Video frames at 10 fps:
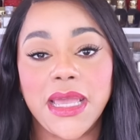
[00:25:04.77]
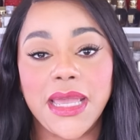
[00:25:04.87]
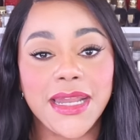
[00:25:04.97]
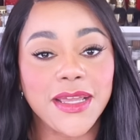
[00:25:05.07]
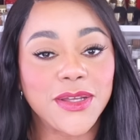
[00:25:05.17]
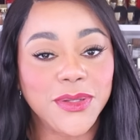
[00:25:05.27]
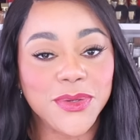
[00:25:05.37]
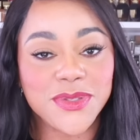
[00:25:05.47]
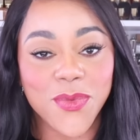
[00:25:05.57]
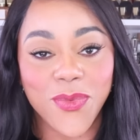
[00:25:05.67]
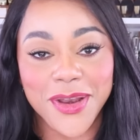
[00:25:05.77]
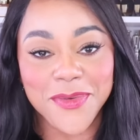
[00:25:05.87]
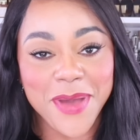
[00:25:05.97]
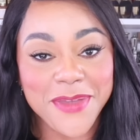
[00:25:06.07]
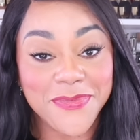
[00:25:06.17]
it includes one
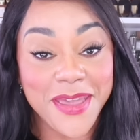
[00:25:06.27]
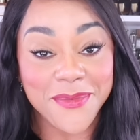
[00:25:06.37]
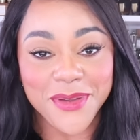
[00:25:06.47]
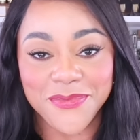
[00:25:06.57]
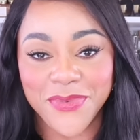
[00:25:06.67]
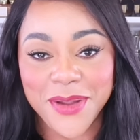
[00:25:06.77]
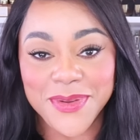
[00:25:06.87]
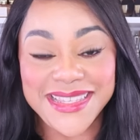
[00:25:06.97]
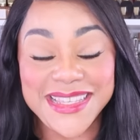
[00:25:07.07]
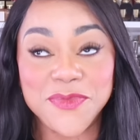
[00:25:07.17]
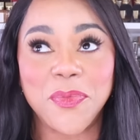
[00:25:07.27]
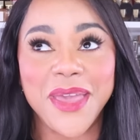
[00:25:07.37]
of my favorite fragrances,